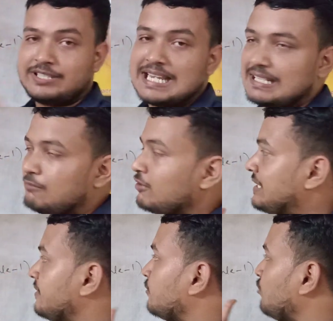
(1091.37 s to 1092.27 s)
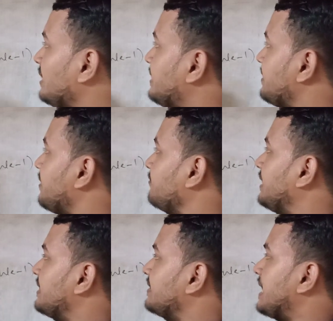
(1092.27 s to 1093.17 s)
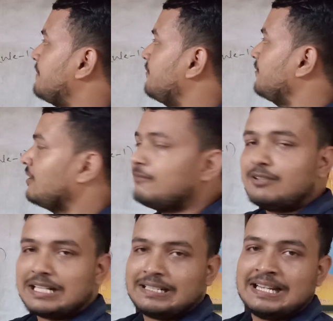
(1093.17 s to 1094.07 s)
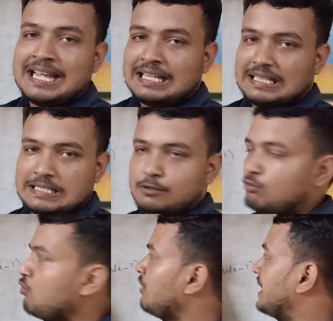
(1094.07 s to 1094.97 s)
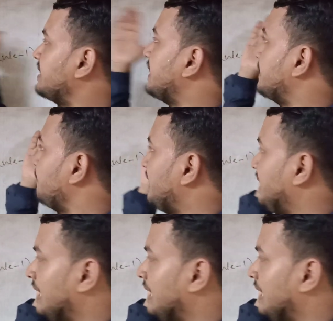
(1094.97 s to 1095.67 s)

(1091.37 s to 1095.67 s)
check what is the quality of this type of convertant that is no s is p